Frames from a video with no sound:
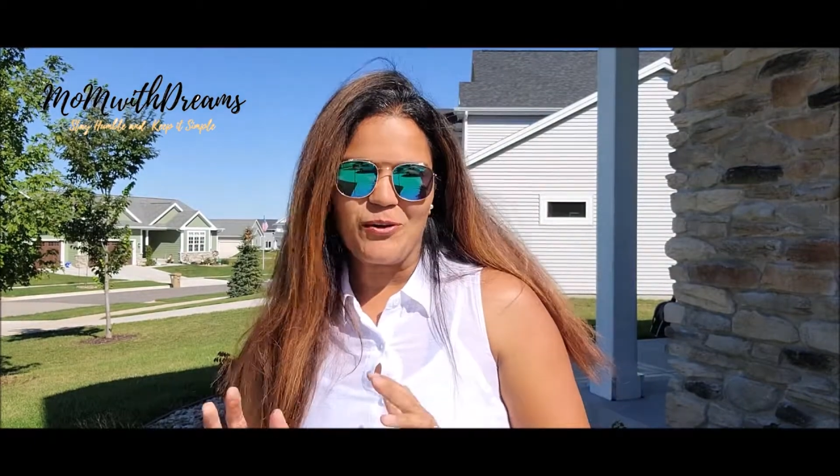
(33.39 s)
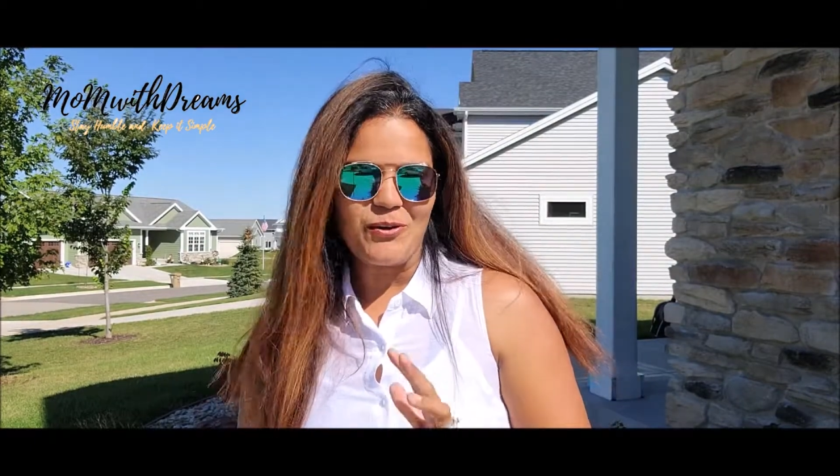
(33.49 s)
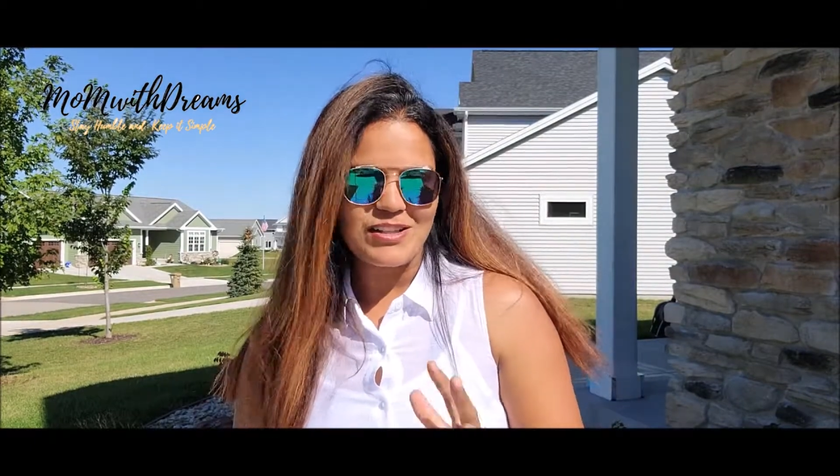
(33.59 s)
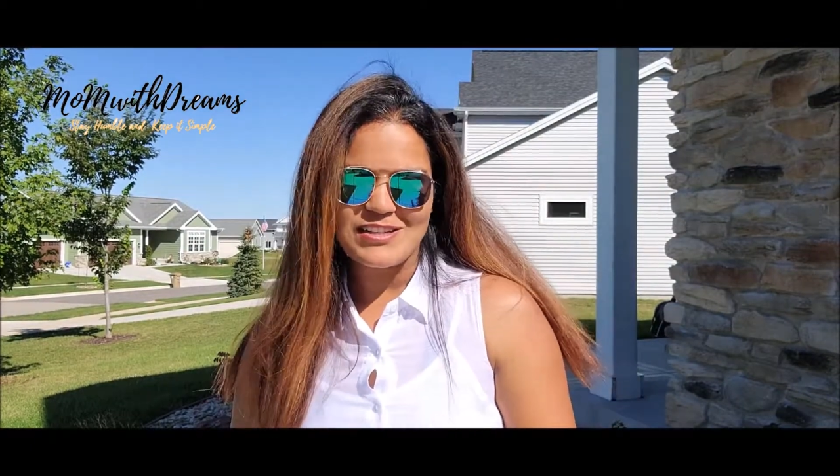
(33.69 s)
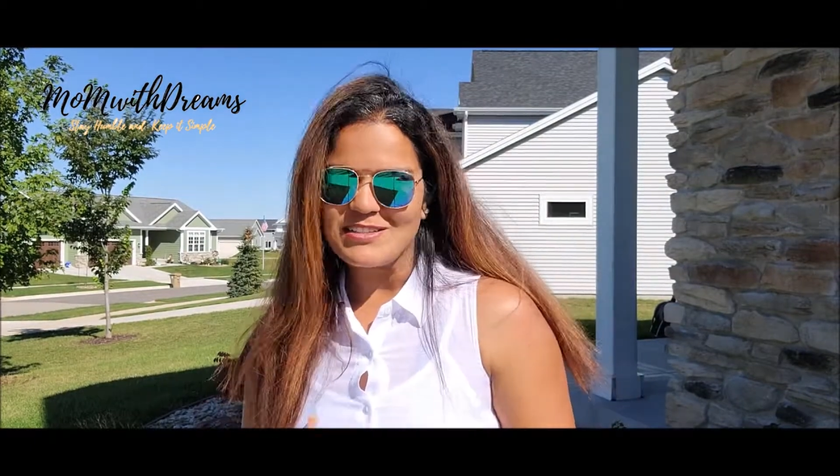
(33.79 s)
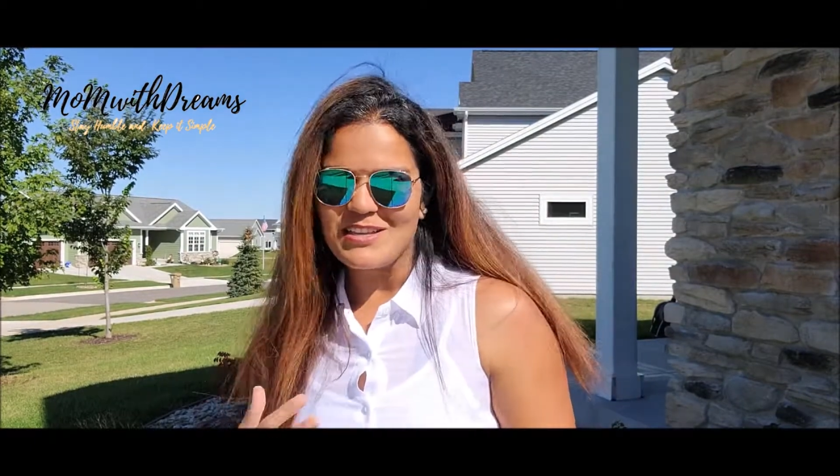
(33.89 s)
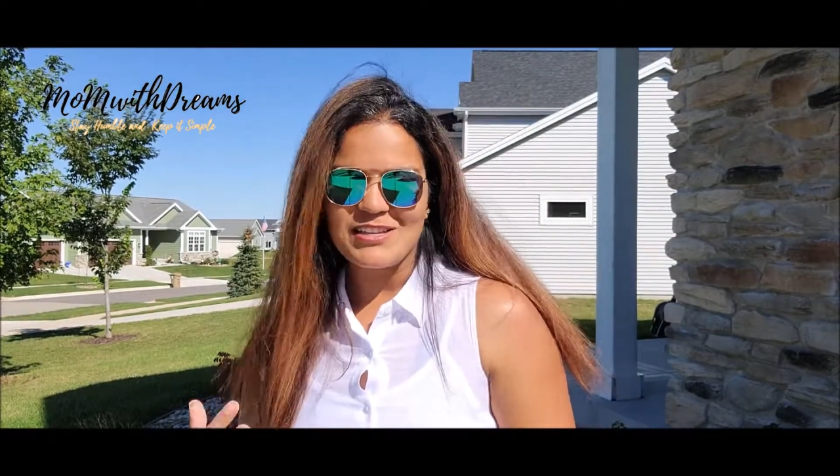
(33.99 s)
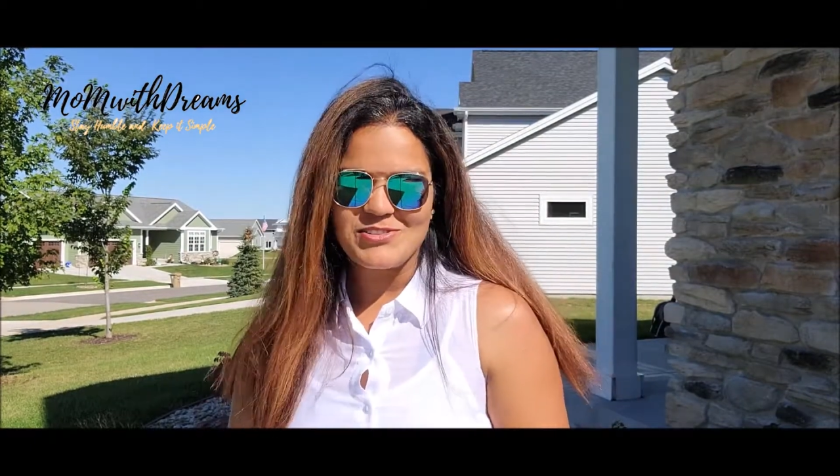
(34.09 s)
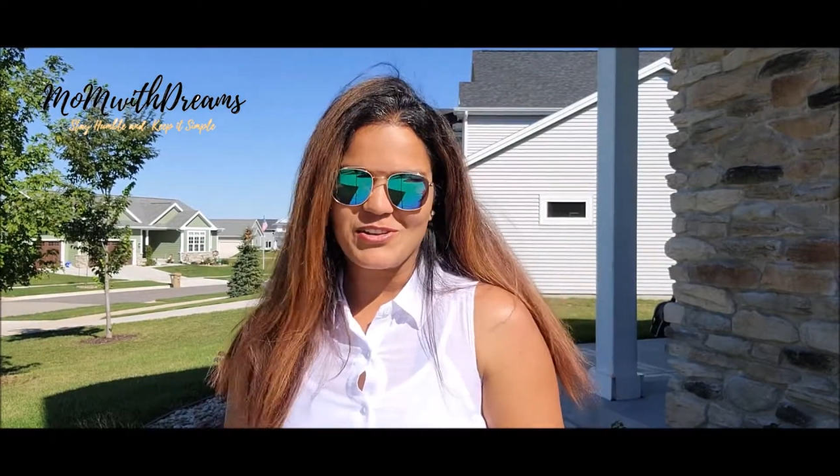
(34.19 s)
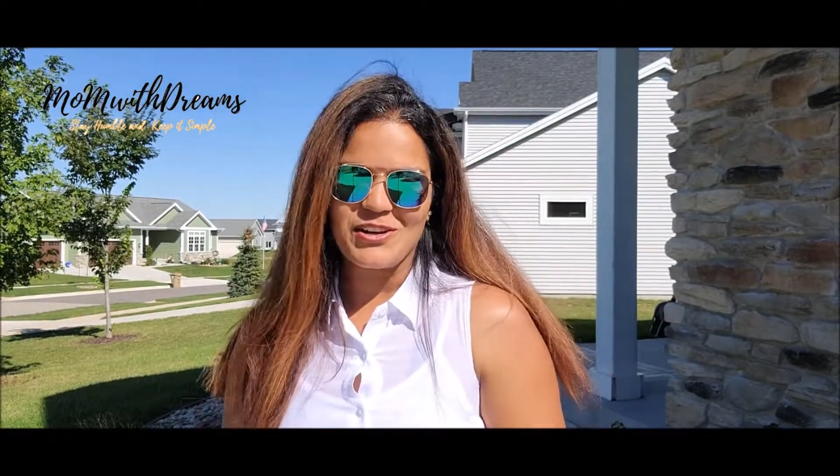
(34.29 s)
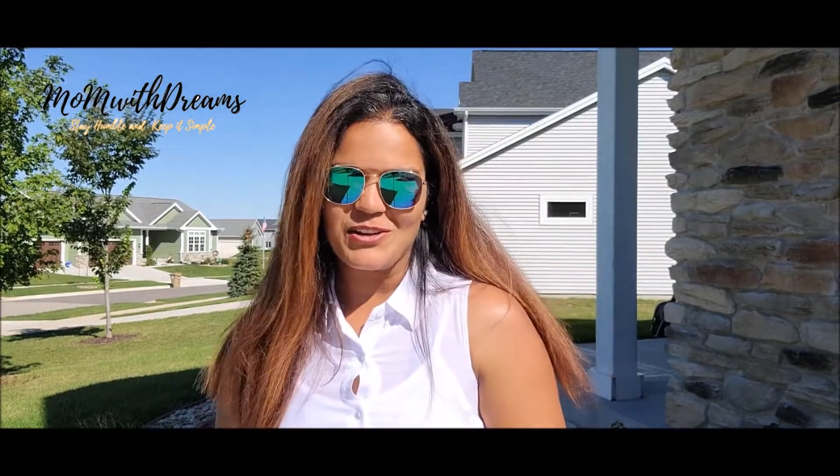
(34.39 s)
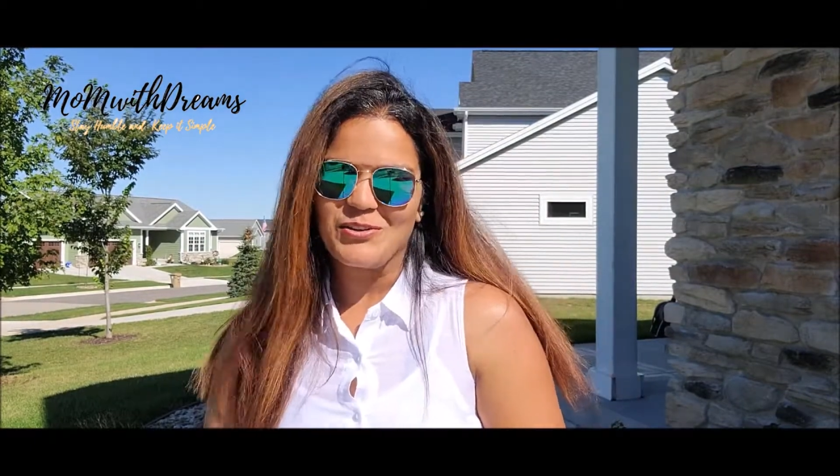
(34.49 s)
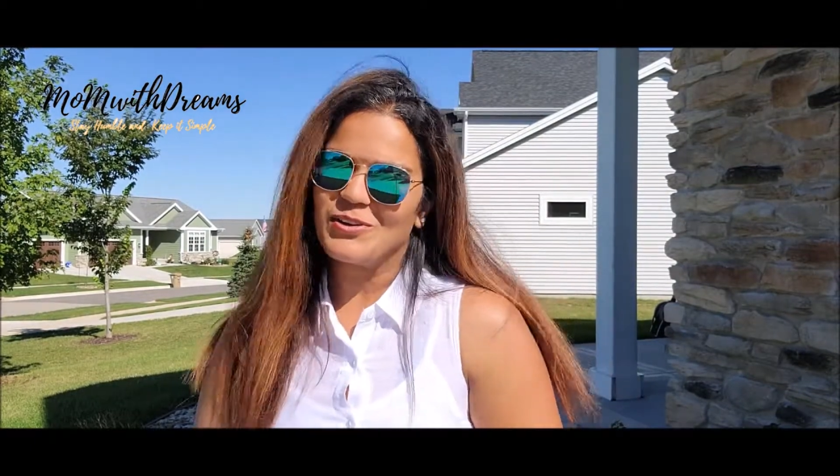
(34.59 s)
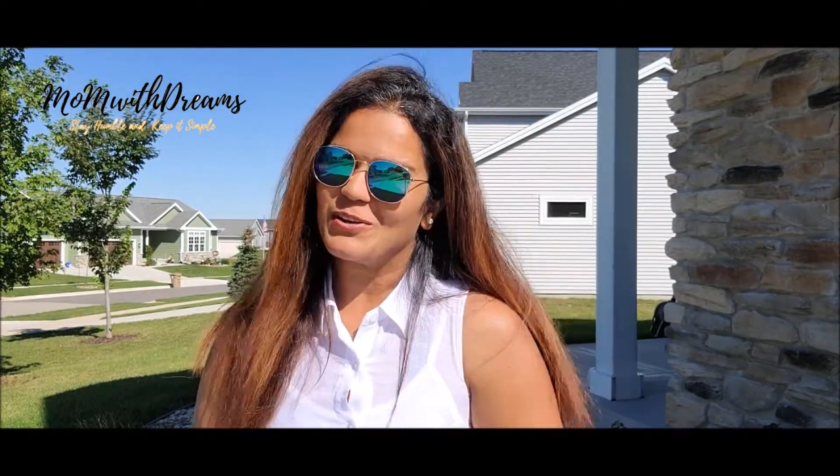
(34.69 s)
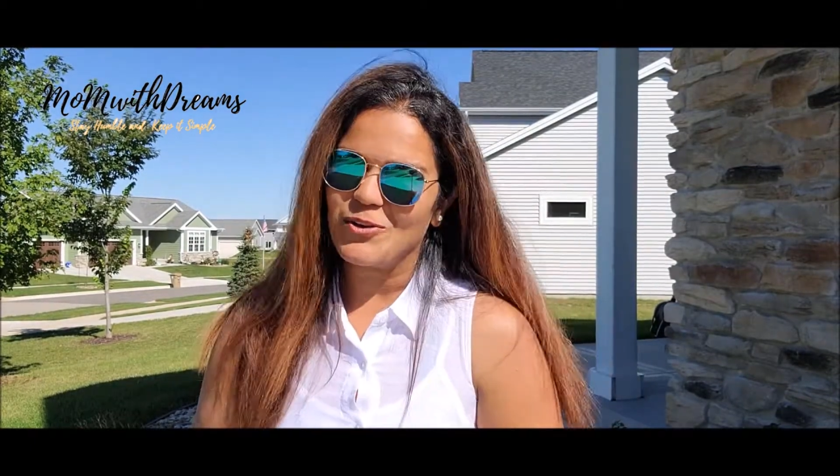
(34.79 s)
all this
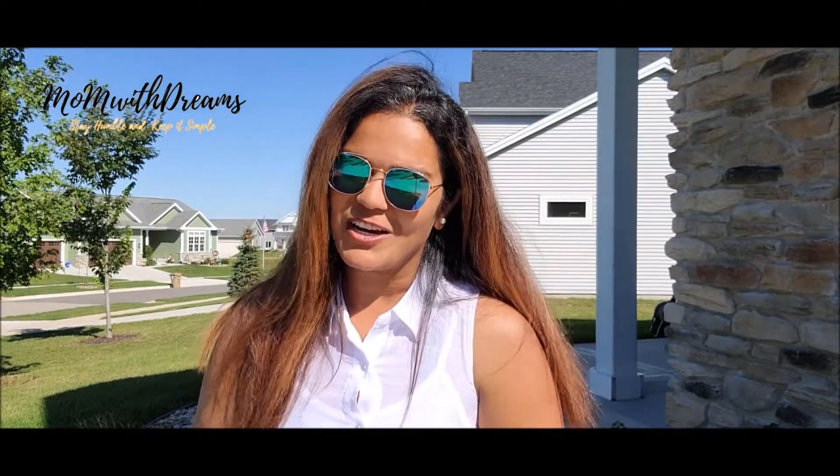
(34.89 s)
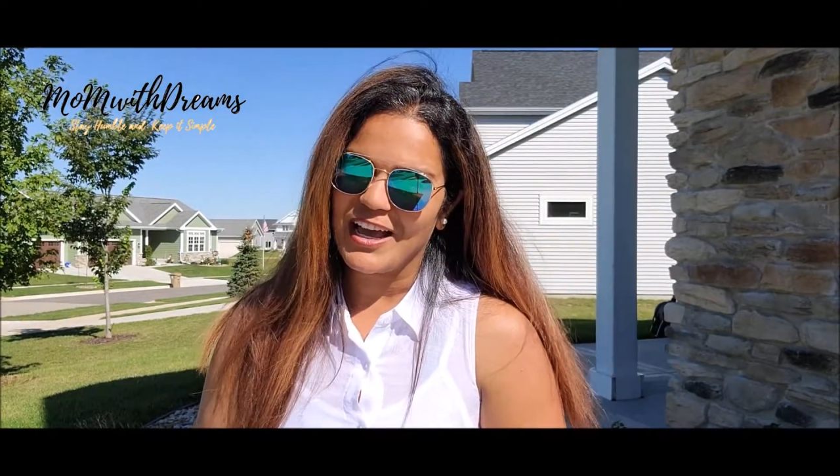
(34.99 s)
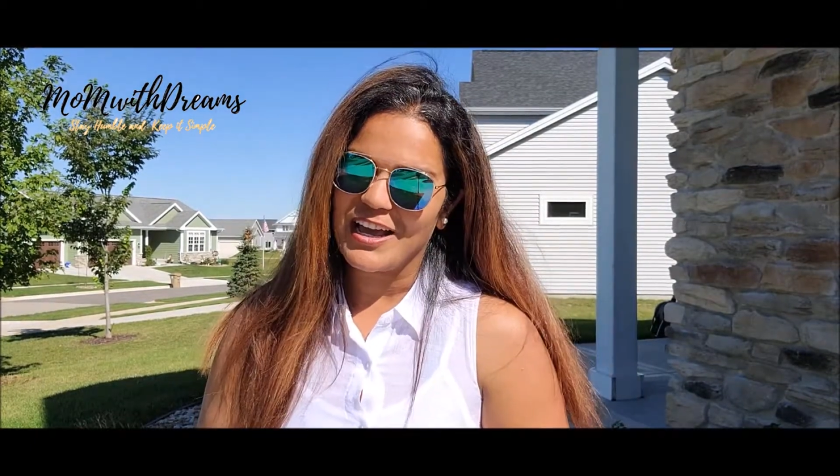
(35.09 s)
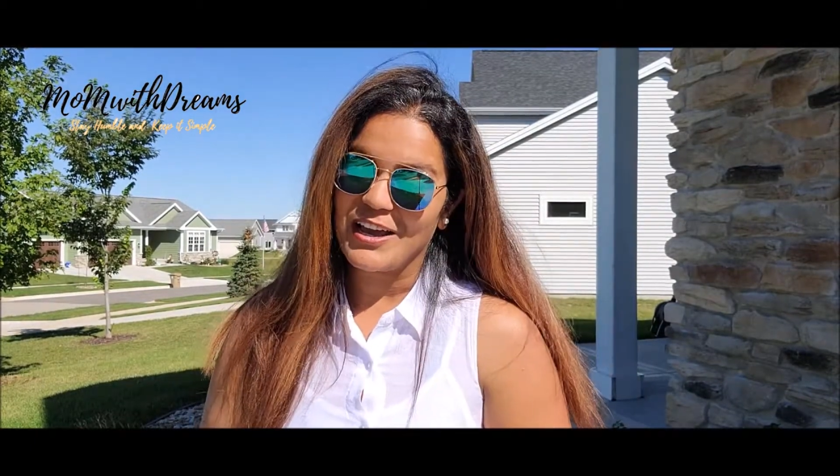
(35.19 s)
extracurricular what I